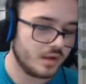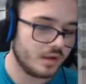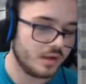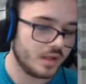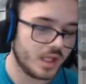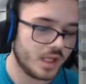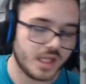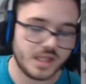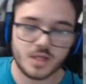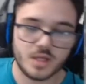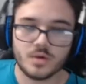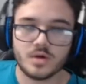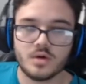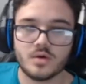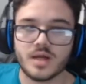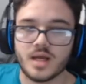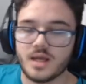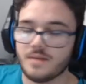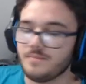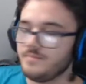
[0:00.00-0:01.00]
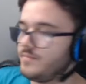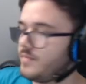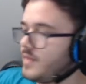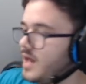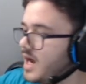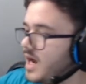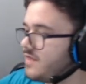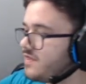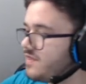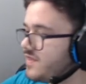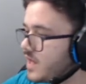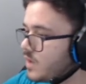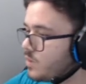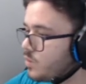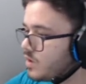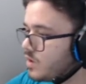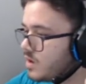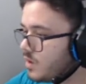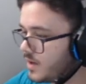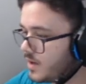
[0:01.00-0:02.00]
I think we're okay. I think
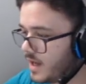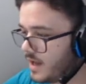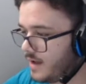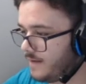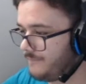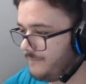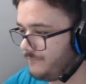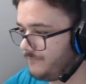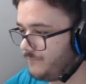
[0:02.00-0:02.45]
we're okay.